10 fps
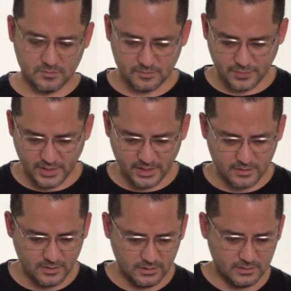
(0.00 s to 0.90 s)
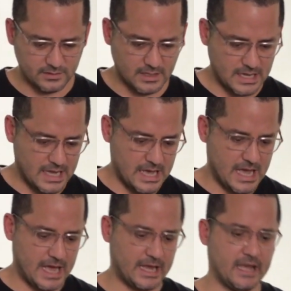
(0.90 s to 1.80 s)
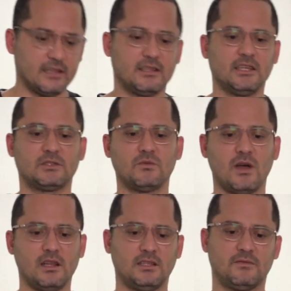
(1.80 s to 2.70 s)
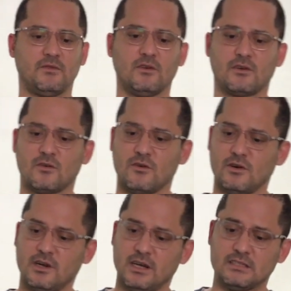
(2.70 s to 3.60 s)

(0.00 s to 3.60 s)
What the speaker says: Pretty good. I guess this one is for corners.